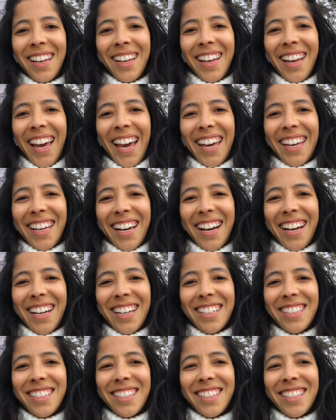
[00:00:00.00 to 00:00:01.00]
Hey
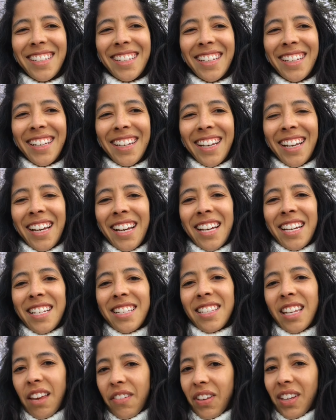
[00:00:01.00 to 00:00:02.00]
guys,
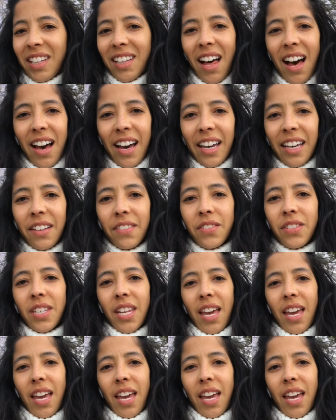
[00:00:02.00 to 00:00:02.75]
saving lives